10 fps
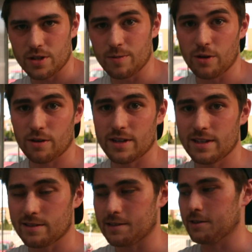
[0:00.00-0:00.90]
per smoke
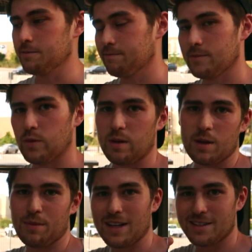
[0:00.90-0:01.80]
grenade, so we
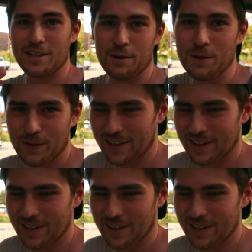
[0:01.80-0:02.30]
only bought two.